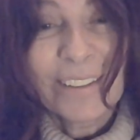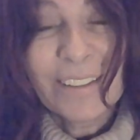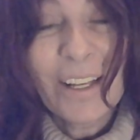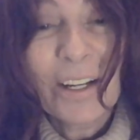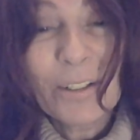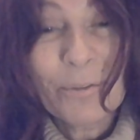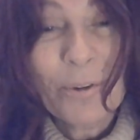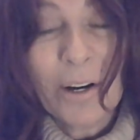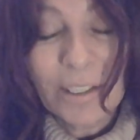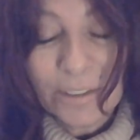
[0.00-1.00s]
The Nine of
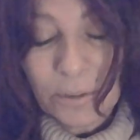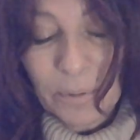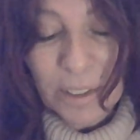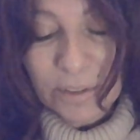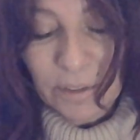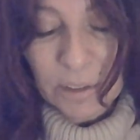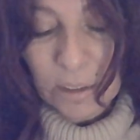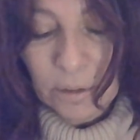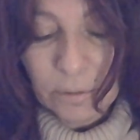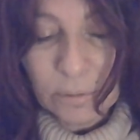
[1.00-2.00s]
Wands, why is it
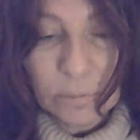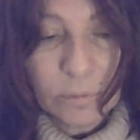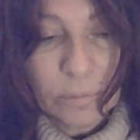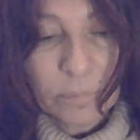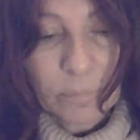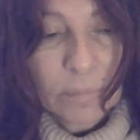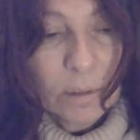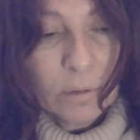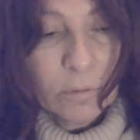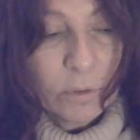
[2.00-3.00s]
here?
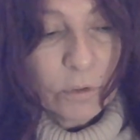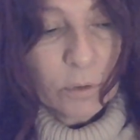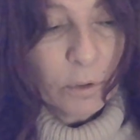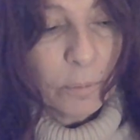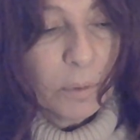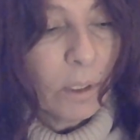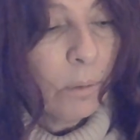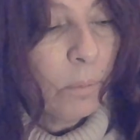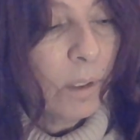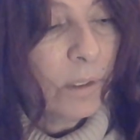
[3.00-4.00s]
For
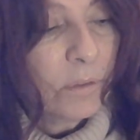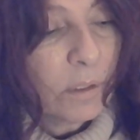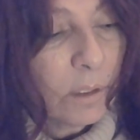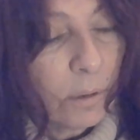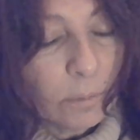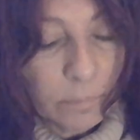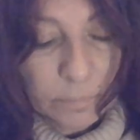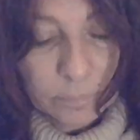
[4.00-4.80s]
Scorpio, why is it here?